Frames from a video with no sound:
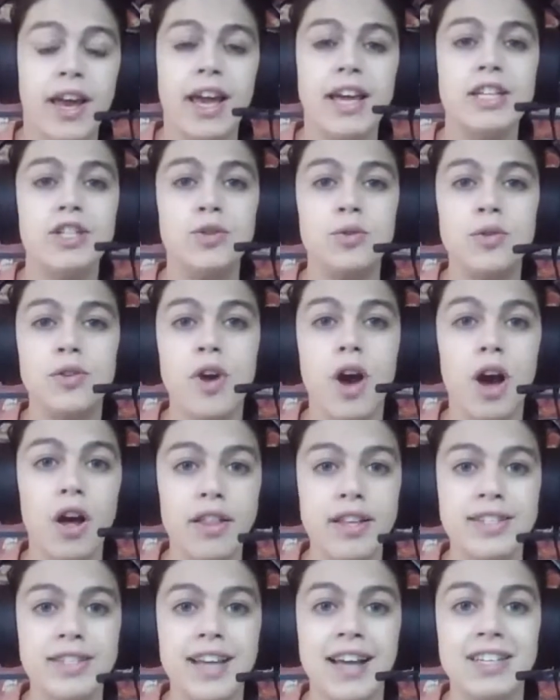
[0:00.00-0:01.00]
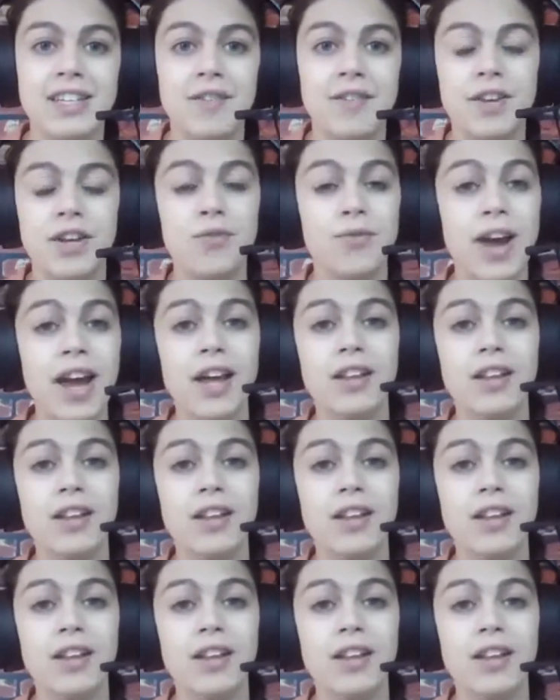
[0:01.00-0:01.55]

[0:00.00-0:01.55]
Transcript: and do all this activity, right?